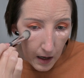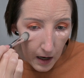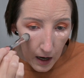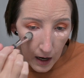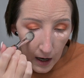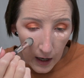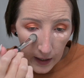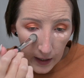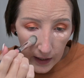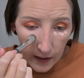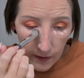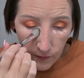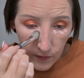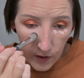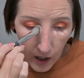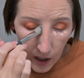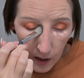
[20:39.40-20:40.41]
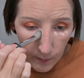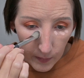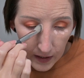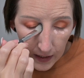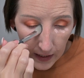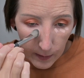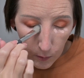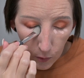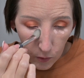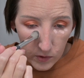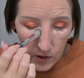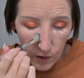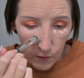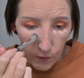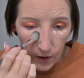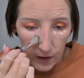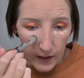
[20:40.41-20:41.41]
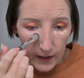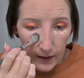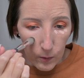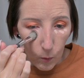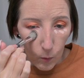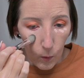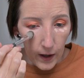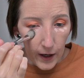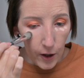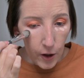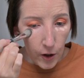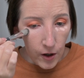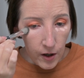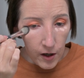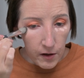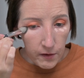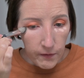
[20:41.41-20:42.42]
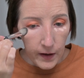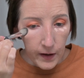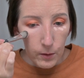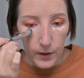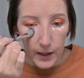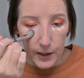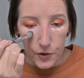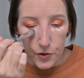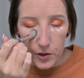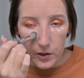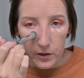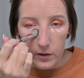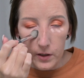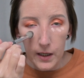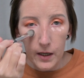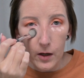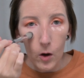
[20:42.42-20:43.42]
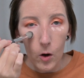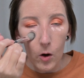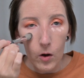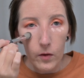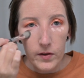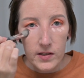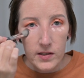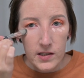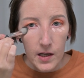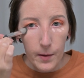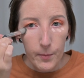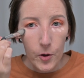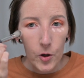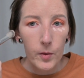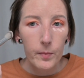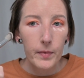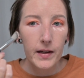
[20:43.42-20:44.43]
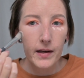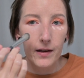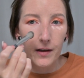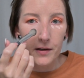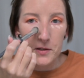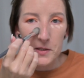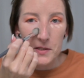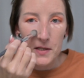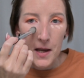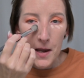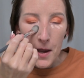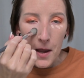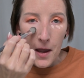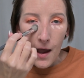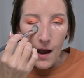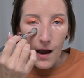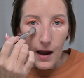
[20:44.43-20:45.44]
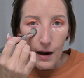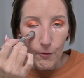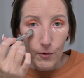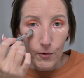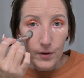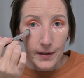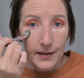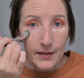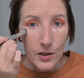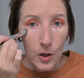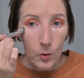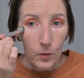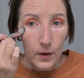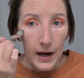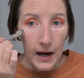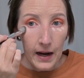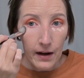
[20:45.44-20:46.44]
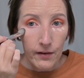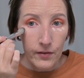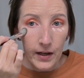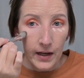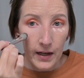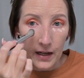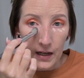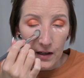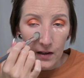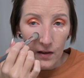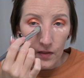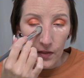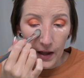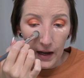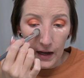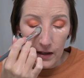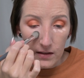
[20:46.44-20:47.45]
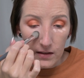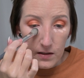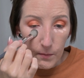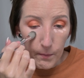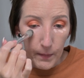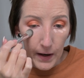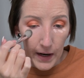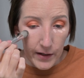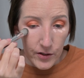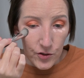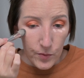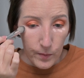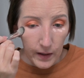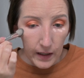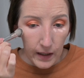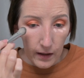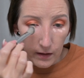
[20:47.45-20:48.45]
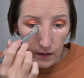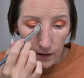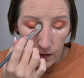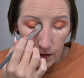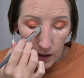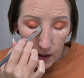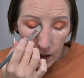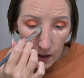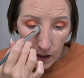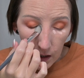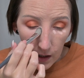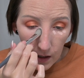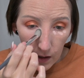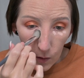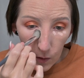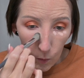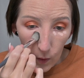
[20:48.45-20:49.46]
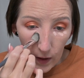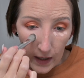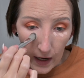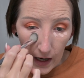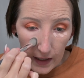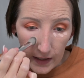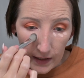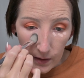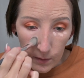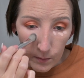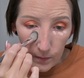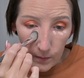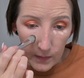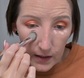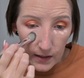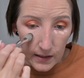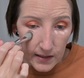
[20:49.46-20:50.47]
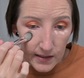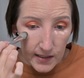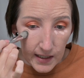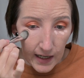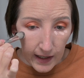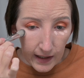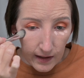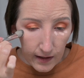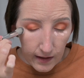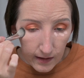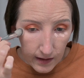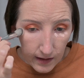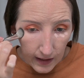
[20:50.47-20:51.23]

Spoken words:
I have not been able to really wear a foundation at all this summer because I really don't have any that match me when I am tan.